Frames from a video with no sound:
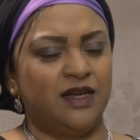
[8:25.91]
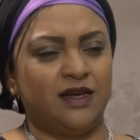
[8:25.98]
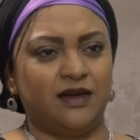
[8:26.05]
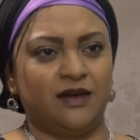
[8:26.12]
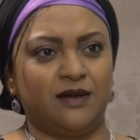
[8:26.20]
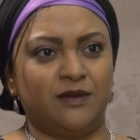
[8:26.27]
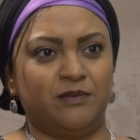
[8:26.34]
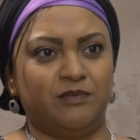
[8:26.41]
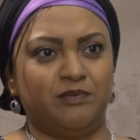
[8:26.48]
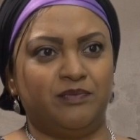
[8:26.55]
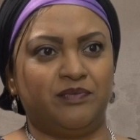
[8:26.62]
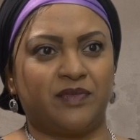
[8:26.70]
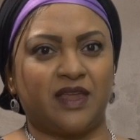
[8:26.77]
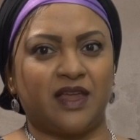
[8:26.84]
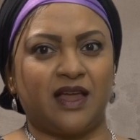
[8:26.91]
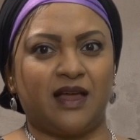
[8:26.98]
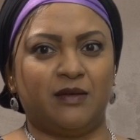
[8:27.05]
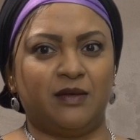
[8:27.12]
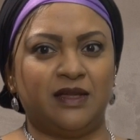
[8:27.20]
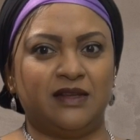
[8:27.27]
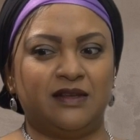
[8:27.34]

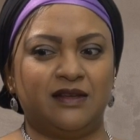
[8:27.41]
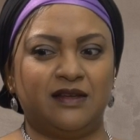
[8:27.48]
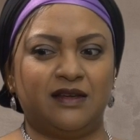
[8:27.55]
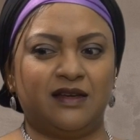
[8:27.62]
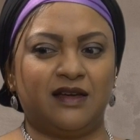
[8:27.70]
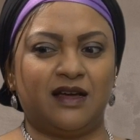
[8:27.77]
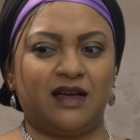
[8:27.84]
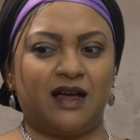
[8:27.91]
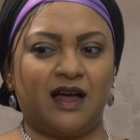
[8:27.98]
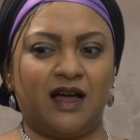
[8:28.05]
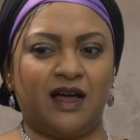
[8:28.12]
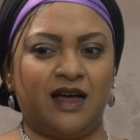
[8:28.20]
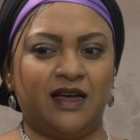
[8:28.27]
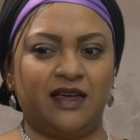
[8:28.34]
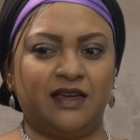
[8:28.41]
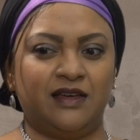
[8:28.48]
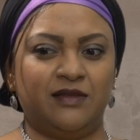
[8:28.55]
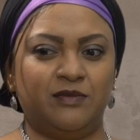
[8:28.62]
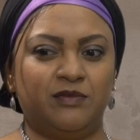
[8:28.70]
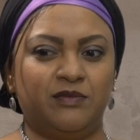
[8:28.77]
I mean, I